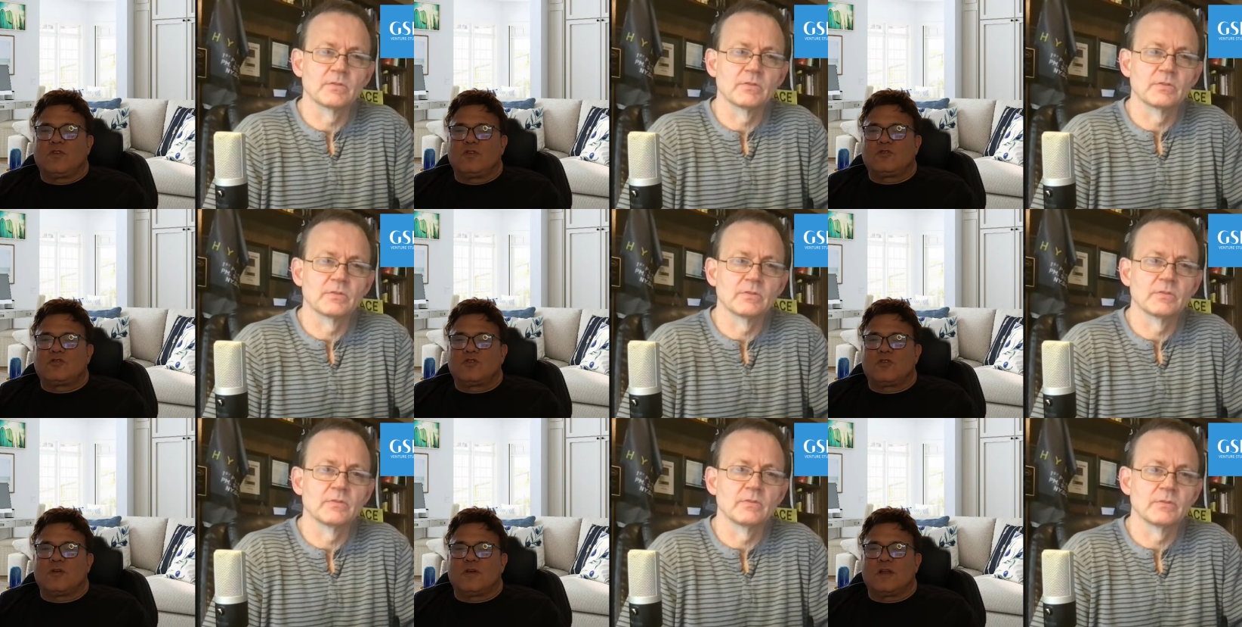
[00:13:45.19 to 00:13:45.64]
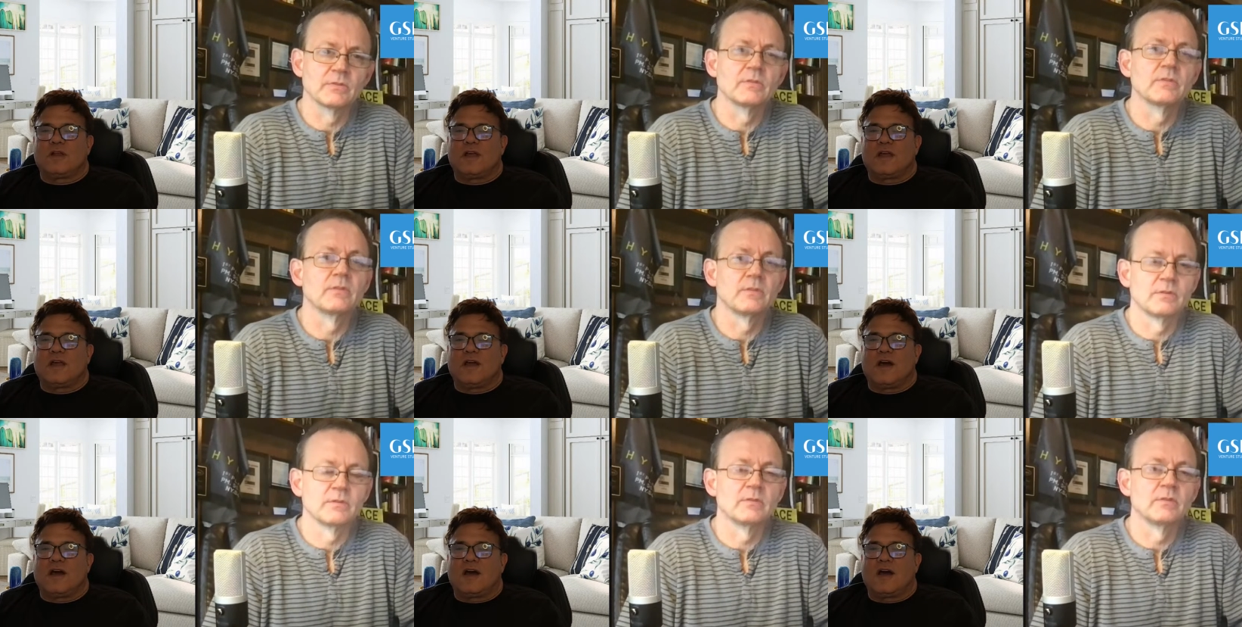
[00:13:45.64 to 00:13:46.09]
Speaker 1: future in
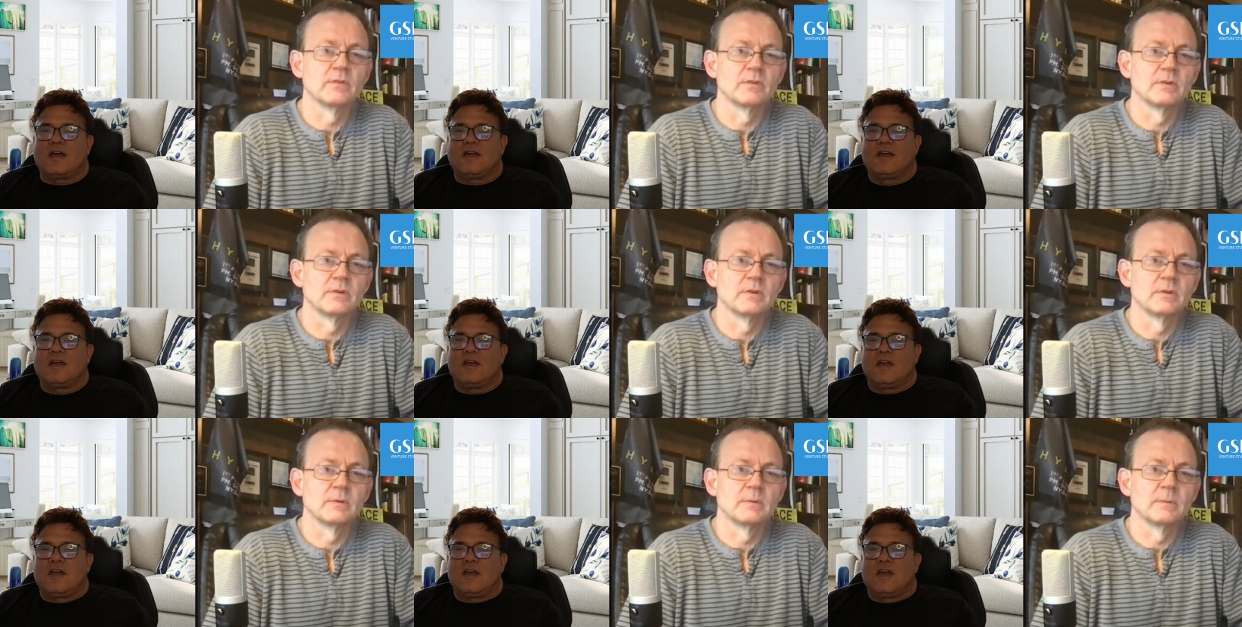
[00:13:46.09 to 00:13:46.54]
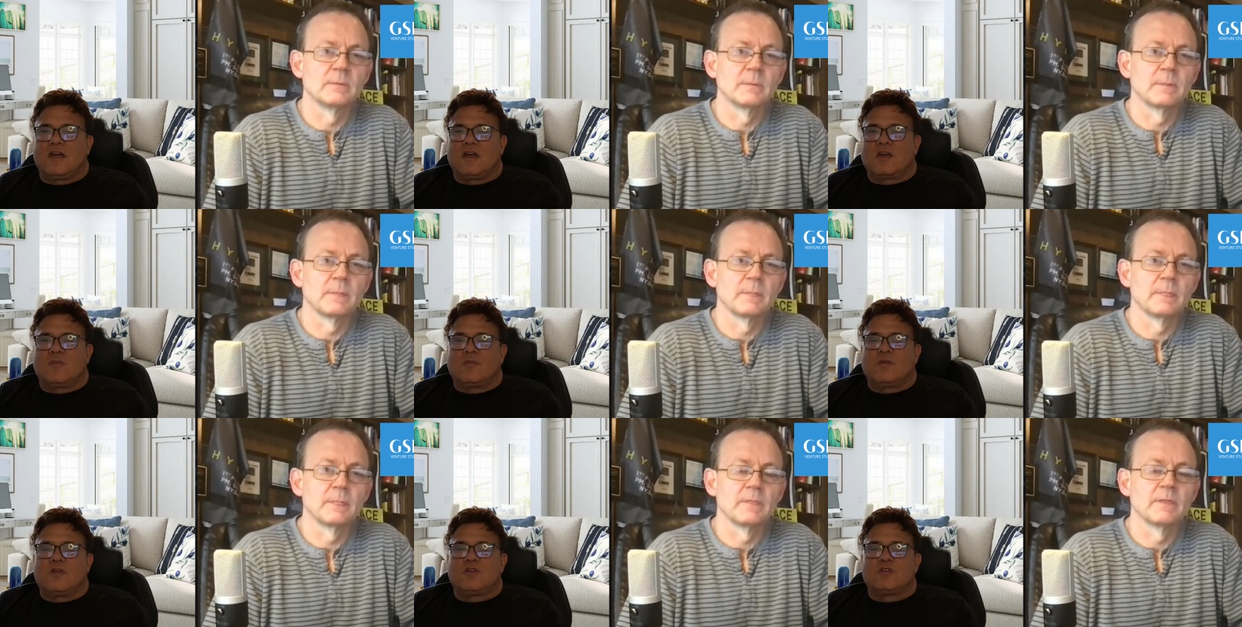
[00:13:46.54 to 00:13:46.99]
AI
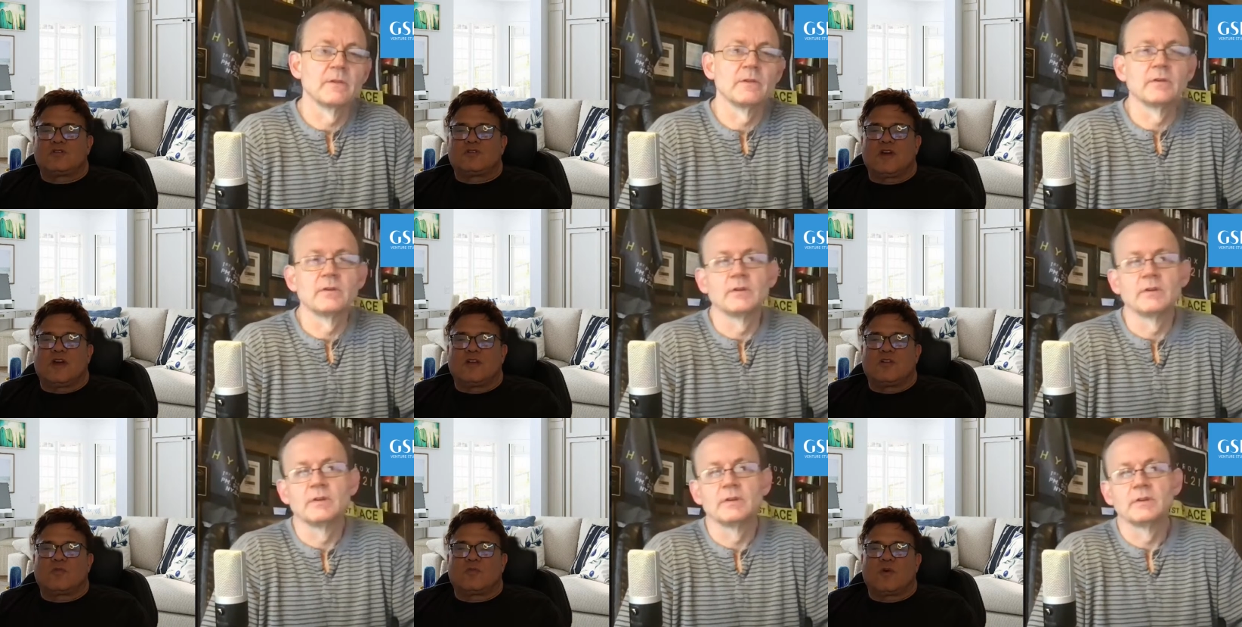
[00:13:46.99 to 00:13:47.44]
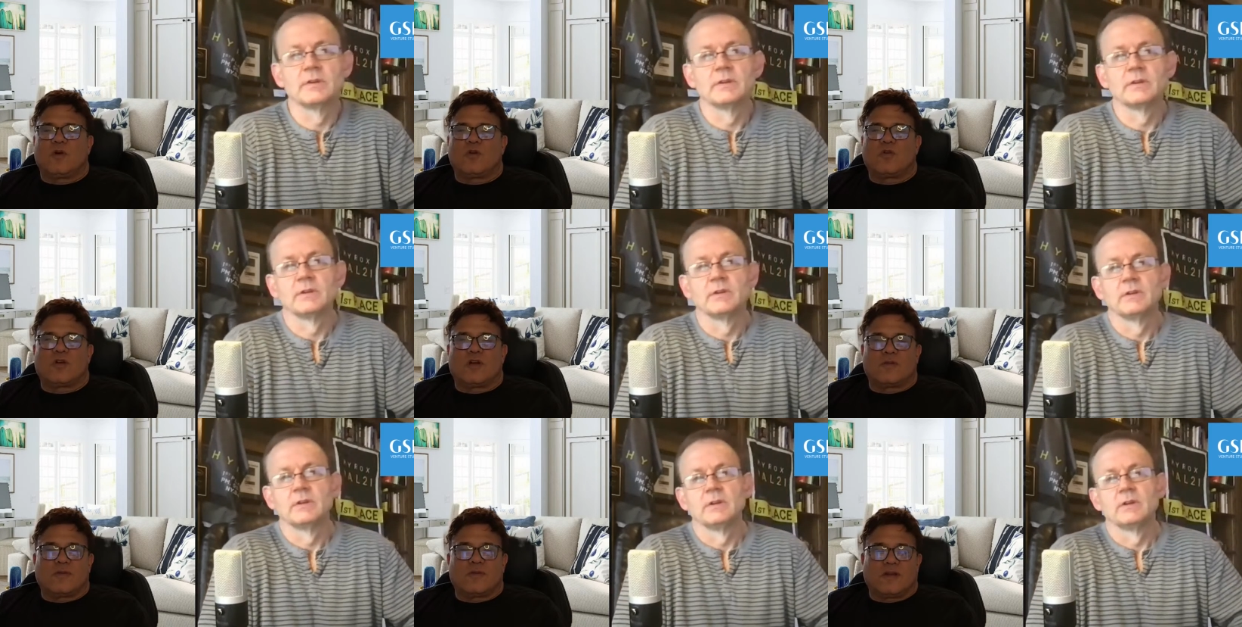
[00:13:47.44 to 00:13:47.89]
and computer science
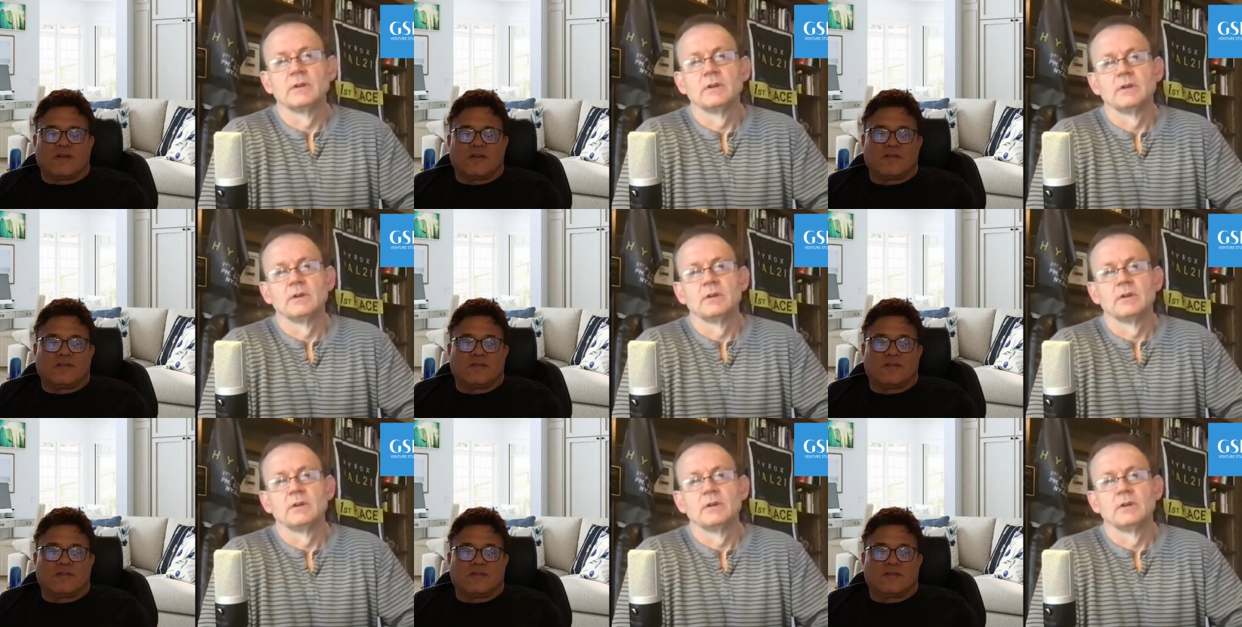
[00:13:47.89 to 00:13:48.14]
programming?